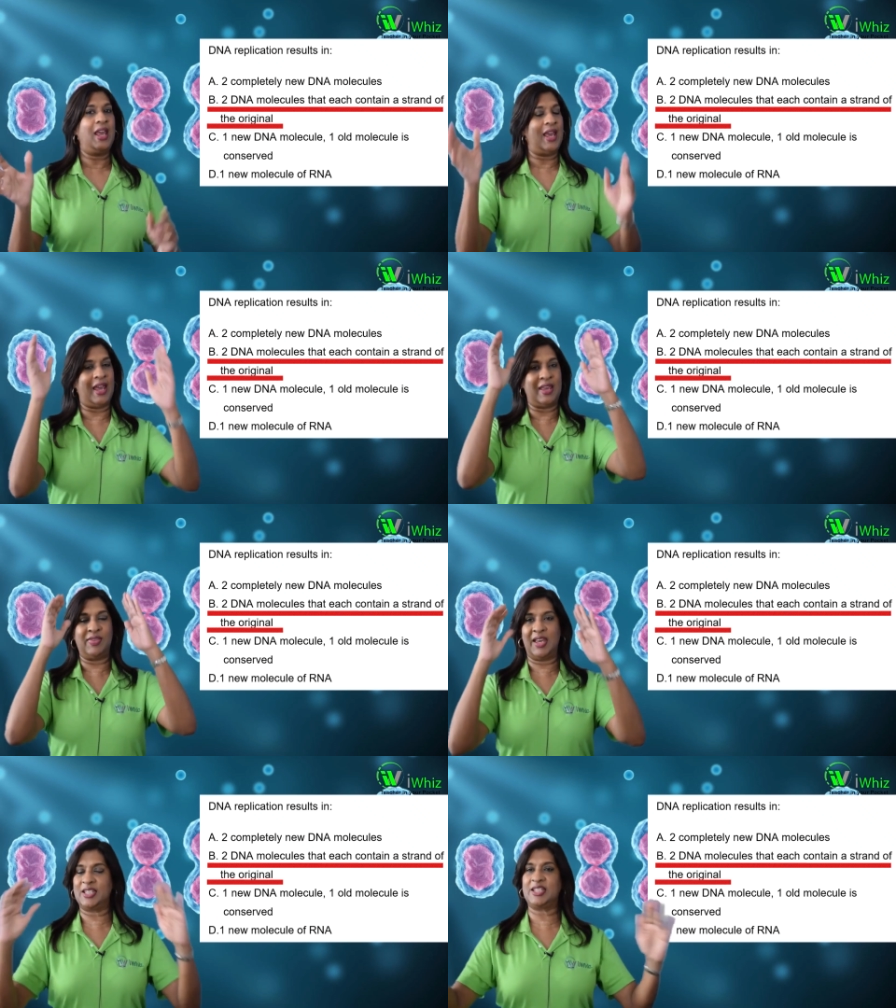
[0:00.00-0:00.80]

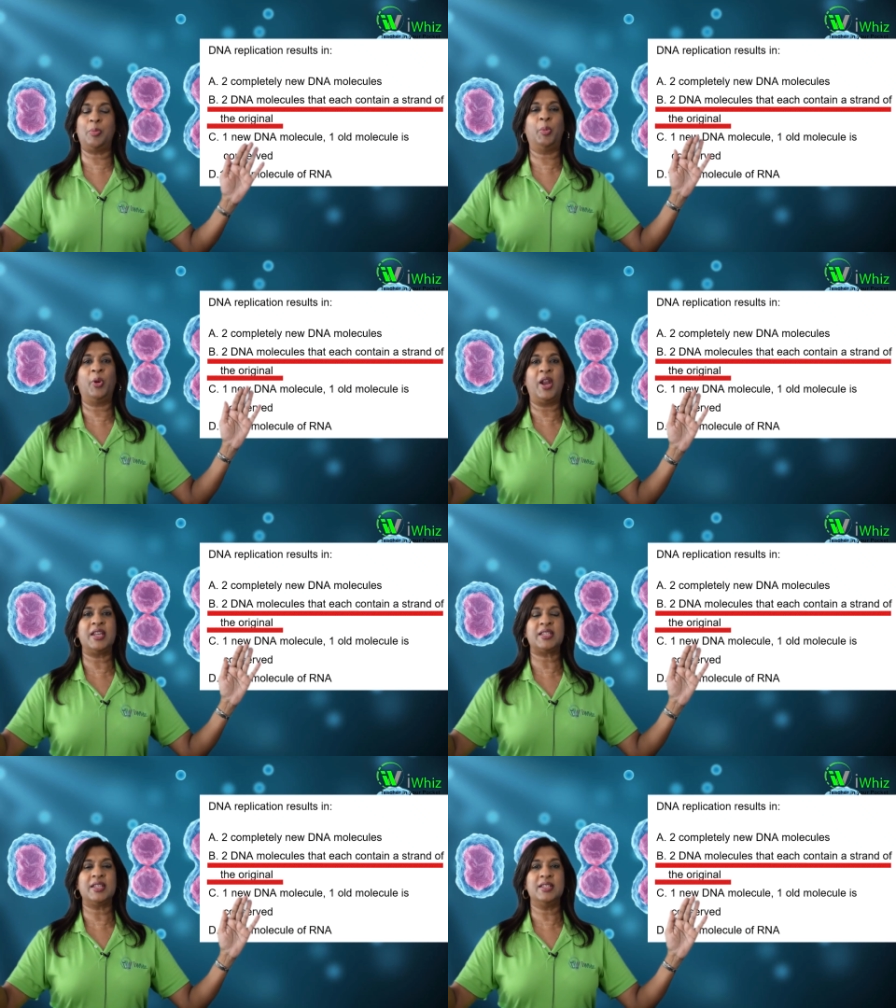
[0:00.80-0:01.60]
and they
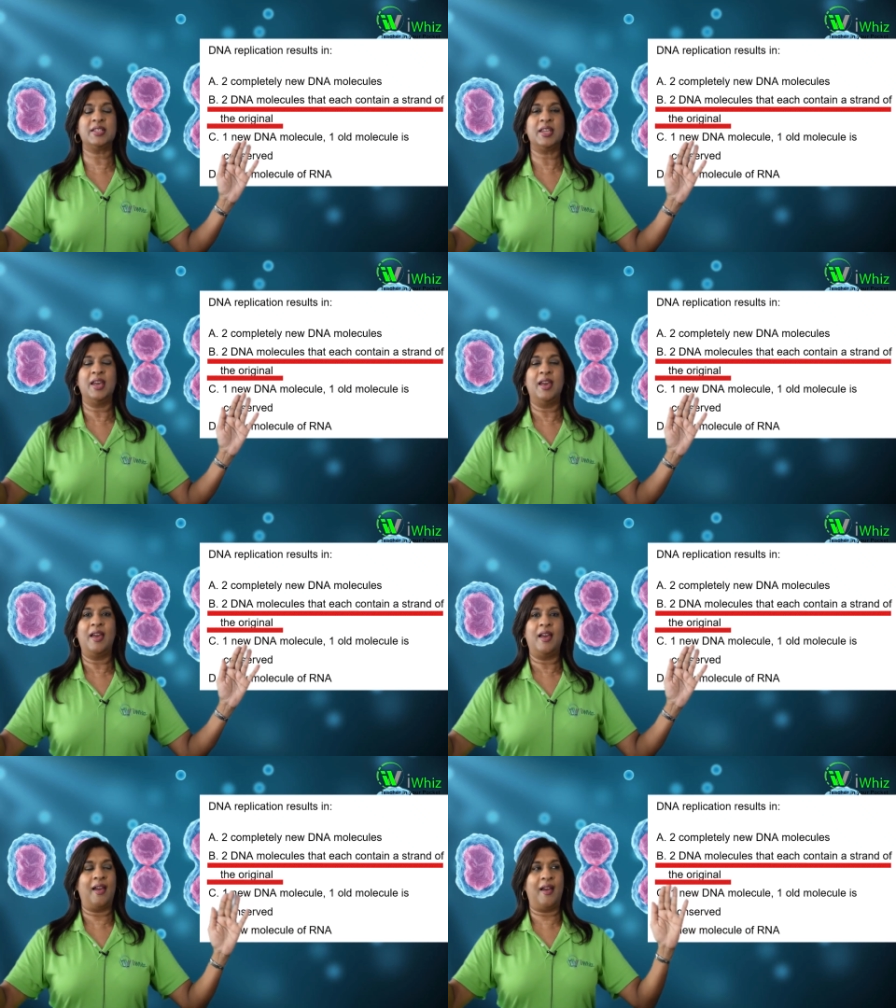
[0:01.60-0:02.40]
separated,
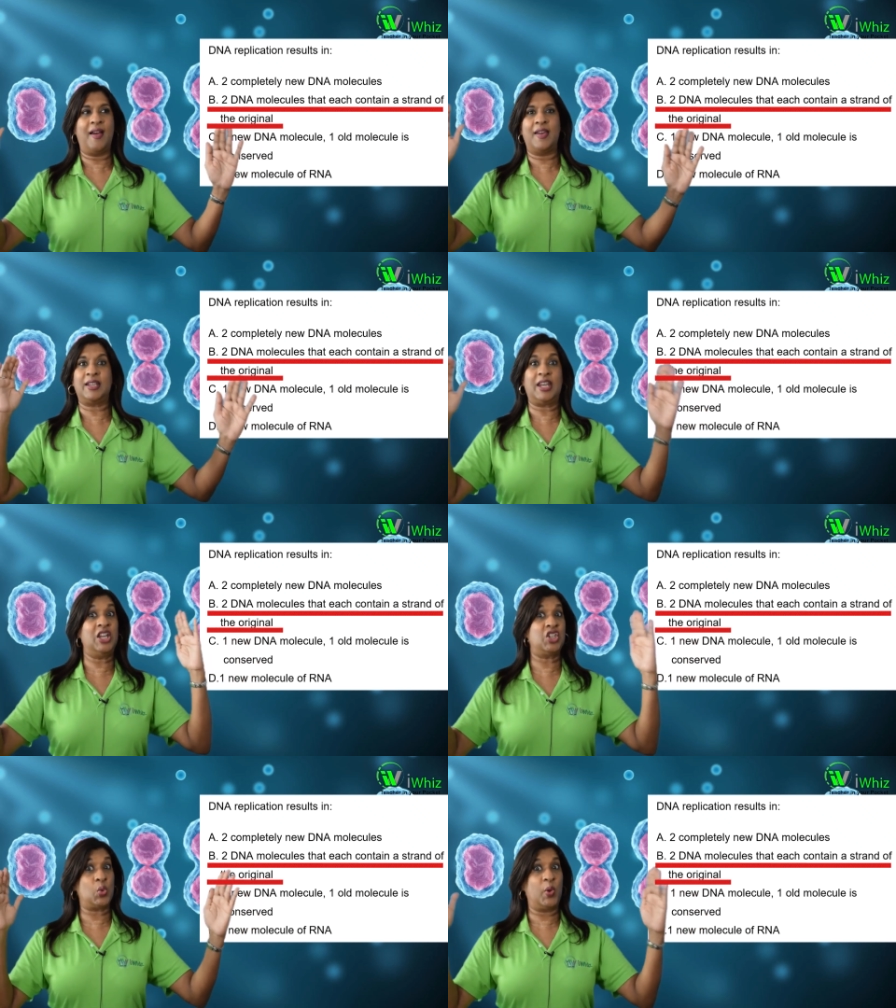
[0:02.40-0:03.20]
and
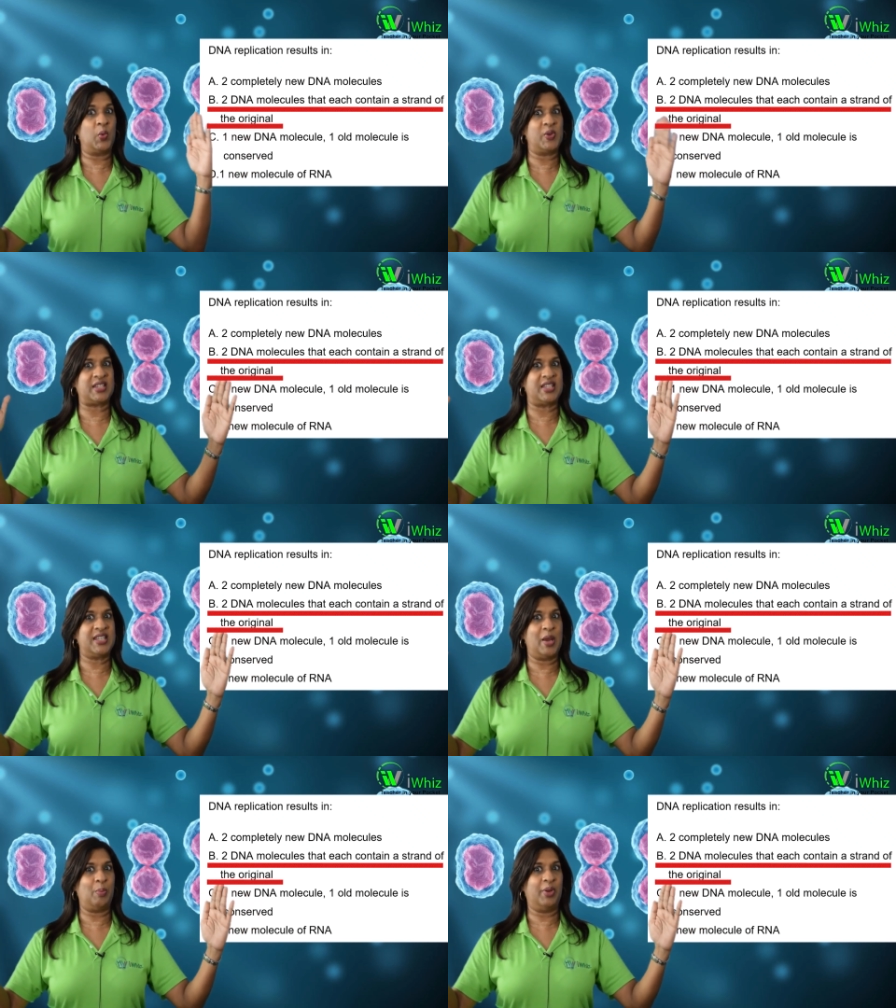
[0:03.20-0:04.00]
each one was a
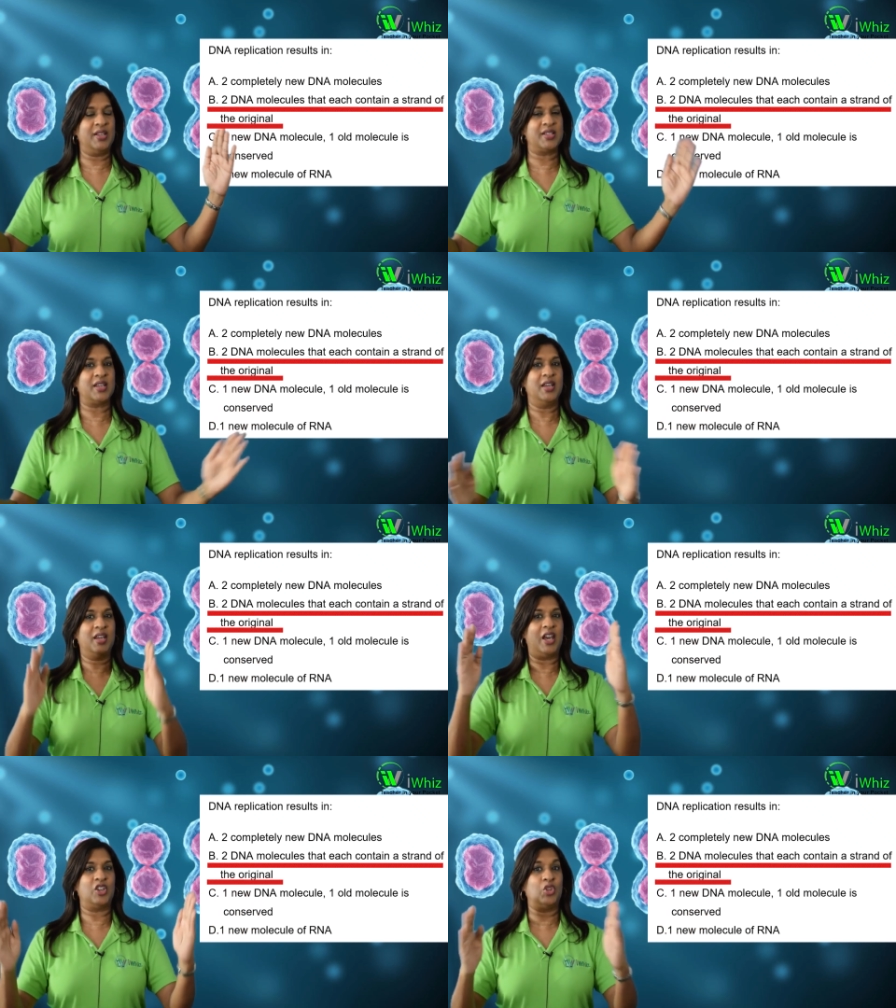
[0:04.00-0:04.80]
template,
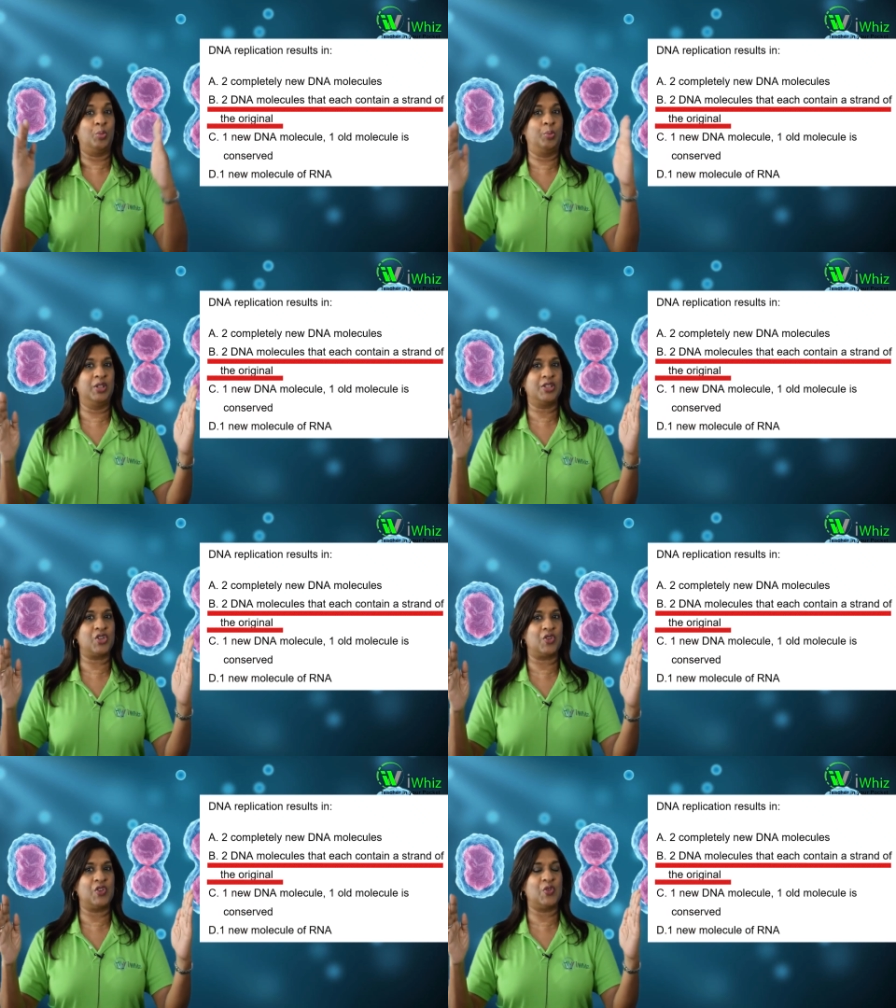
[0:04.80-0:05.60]
and you built
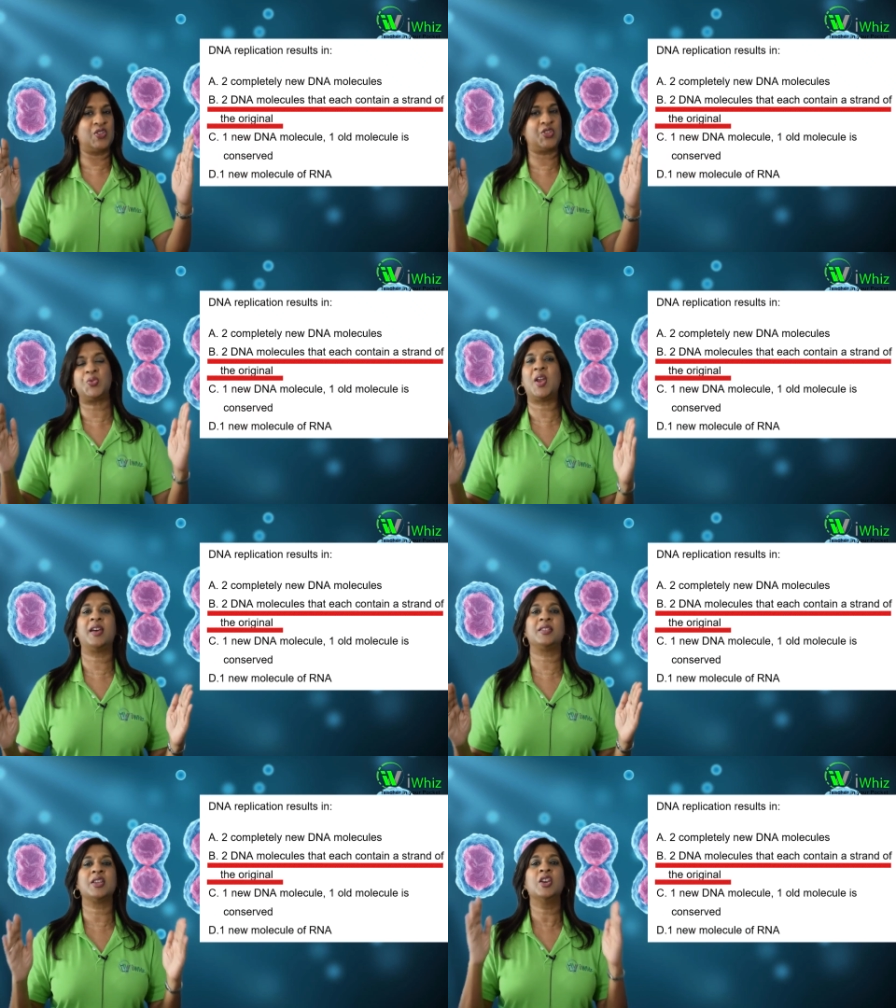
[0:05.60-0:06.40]
your new
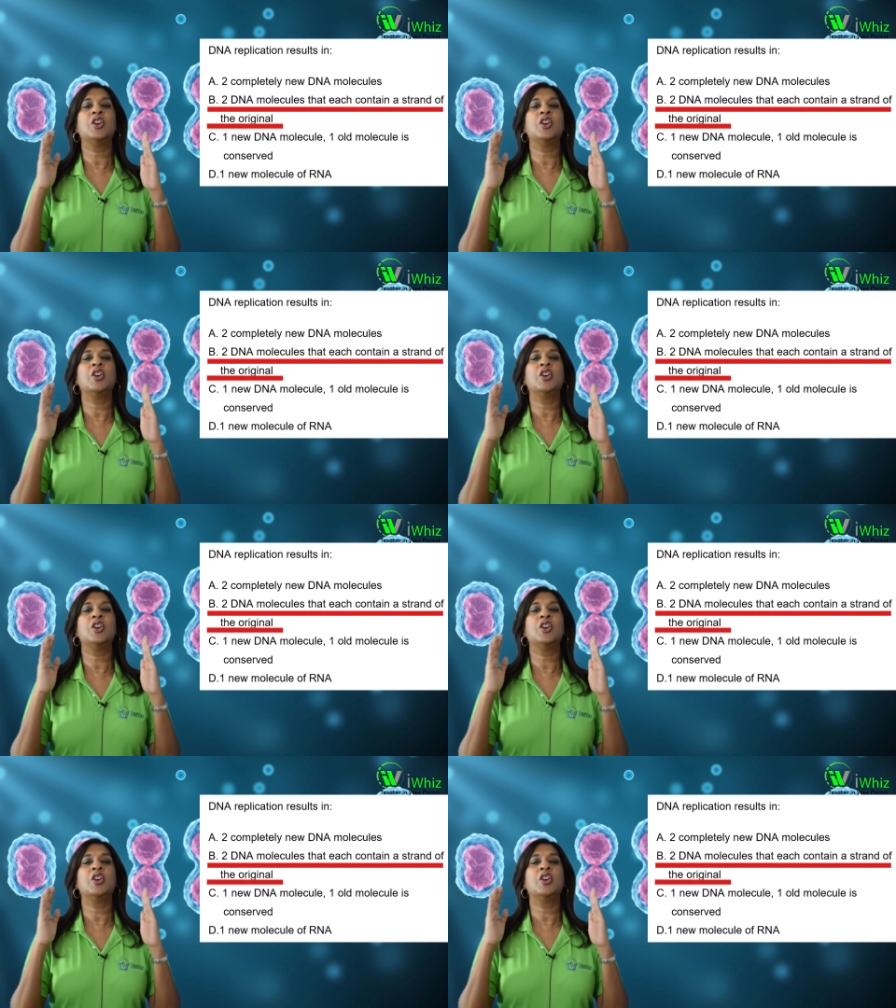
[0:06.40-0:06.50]
strand.